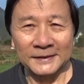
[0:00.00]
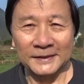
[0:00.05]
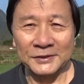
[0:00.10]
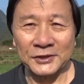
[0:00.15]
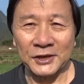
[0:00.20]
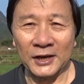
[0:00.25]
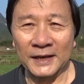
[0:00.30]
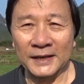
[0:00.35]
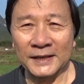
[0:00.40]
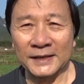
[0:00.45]

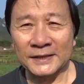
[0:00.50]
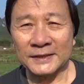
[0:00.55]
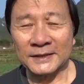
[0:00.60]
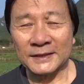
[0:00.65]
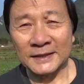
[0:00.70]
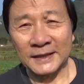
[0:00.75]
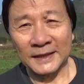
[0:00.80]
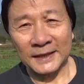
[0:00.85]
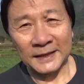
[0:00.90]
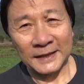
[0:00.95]

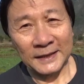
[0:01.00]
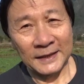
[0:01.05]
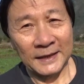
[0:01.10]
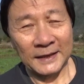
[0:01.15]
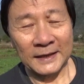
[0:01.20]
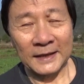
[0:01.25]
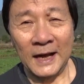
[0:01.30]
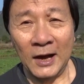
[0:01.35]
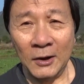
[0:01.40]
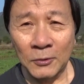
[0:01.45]
Chinese
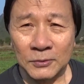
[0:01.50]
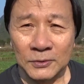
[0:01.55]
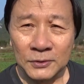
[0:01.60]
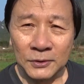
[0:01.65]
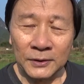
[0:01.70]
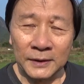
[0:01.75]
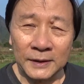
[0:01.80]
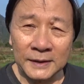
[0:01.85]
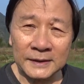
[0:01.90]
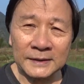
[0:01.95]

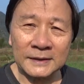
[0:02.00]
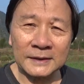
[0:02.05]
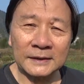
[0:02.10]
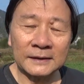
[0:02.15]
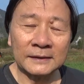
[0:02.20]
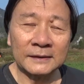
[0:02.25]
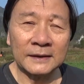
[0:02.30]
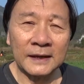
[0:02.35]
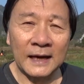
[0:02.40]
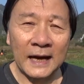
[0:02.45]
culture is
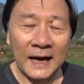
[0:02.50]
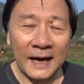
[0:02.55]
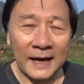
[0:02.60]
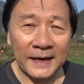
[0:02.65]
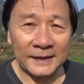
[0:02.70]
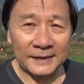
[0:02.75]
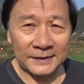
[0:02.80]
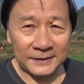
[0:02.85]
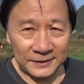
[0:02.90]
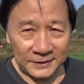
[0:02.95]
the
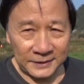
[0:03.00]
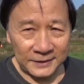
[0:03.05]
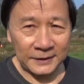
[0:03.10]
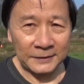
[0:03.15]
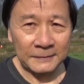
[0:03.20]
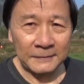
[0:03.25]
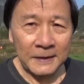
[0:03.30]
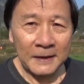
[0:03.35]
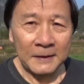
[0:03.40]
highest.